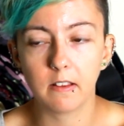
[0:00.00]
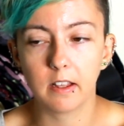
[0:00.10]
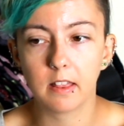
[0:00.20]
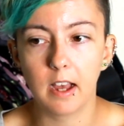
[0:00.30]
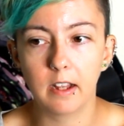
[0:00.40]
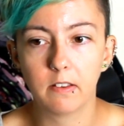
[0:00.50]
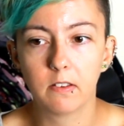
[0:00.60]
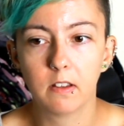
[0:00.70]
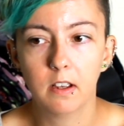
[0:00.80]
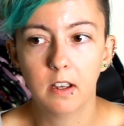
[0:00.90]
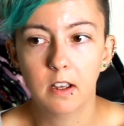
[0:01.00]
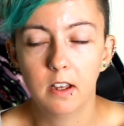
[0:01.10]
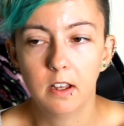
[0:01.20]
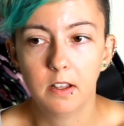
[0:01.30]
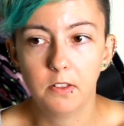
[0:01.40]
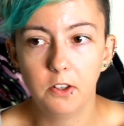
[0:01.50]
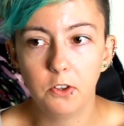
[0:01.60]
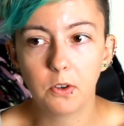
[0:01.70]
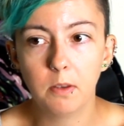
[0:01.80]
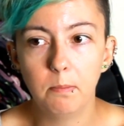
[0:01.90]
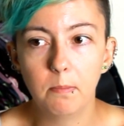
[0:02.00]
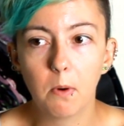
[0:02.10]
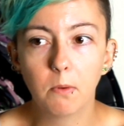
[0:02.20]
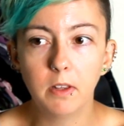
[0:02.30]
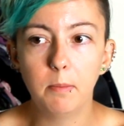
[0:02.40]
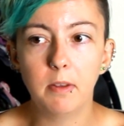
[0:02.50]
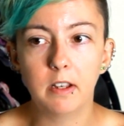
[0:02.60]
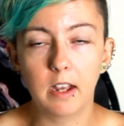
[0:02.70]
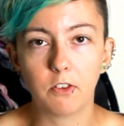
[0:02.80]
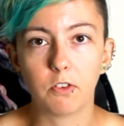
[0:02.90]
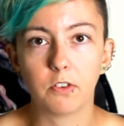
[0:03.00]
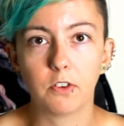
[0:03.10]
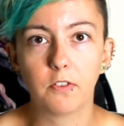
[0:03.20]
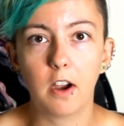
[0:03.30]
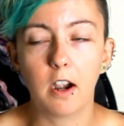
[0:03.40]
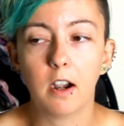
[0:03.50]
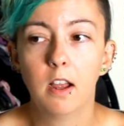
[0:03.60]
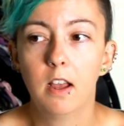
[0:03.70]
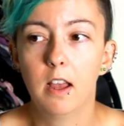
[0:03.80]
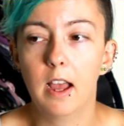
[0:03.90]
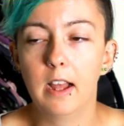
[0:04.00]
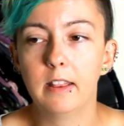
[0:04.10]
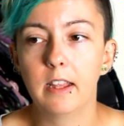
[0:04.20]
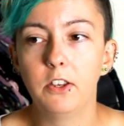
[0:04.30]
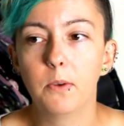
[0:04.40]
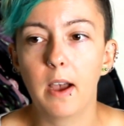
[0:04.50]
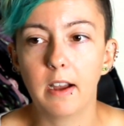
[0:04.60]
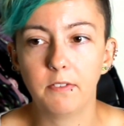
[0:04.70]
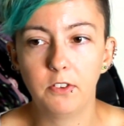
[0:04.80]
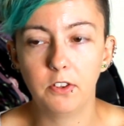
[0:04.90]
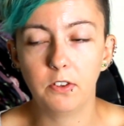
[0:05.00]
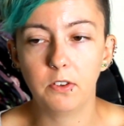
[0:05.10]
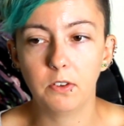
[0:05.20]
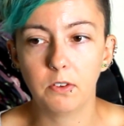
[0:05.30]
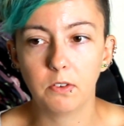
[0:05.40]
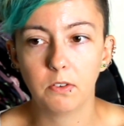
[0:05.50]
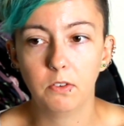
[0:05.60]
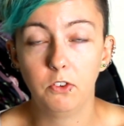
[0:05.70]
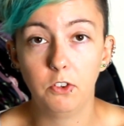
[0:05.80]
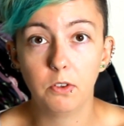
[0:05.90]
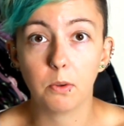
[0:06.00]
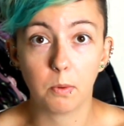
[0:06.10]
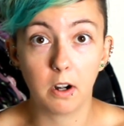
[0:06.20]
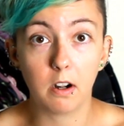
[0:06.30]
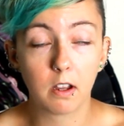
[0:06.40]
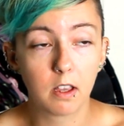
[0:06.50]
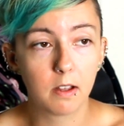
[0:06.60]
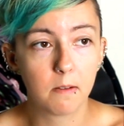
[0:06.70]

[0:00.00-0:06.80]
Like, that's, you can only be a natural so far, and then you have to do the work.